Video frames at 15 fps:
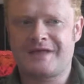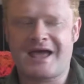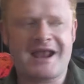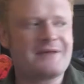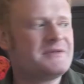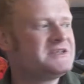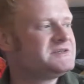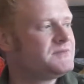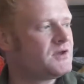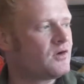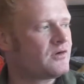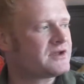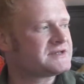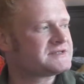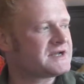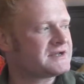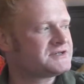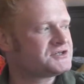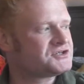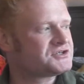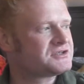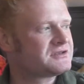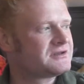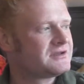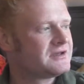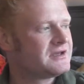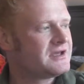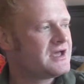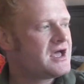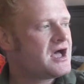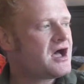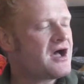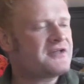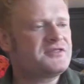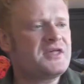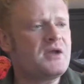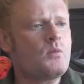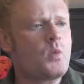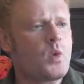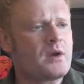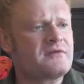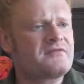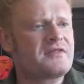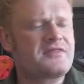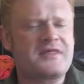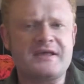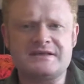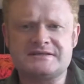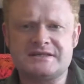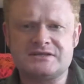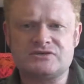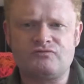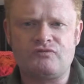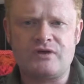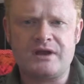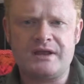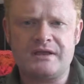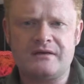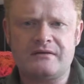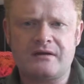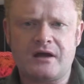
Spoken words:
And I mean, to be honest, I think one of the things that's really,